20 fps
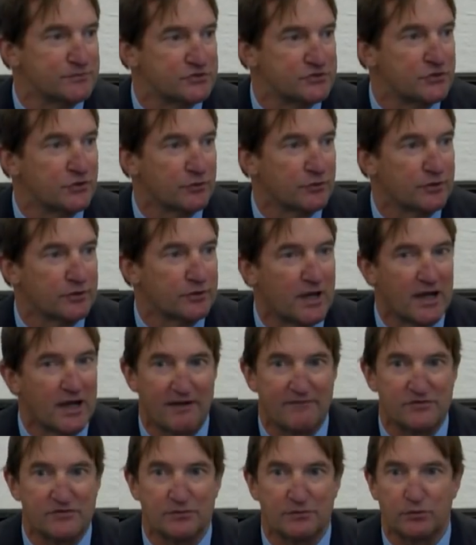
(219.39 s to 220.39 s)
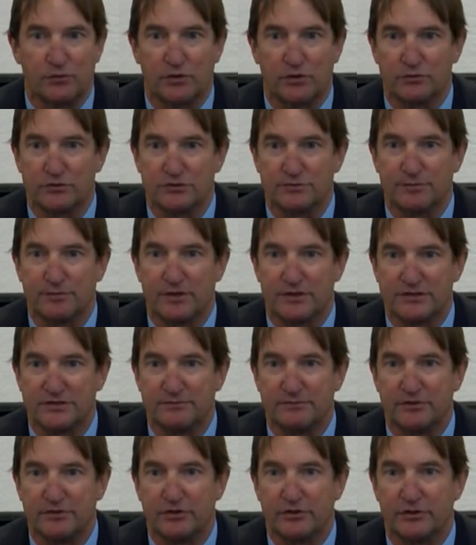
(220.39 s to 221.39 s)
still alive somewhere was a
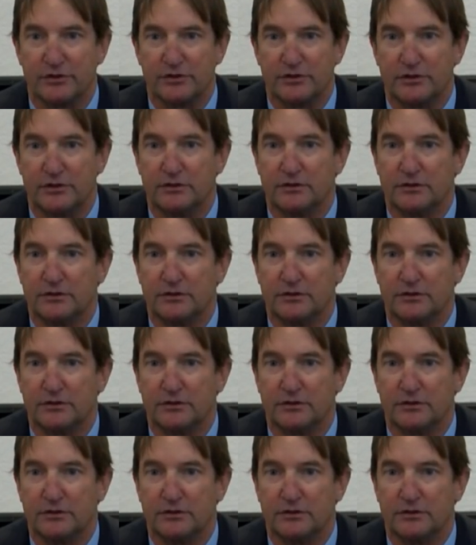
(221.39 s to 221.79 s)
possibility.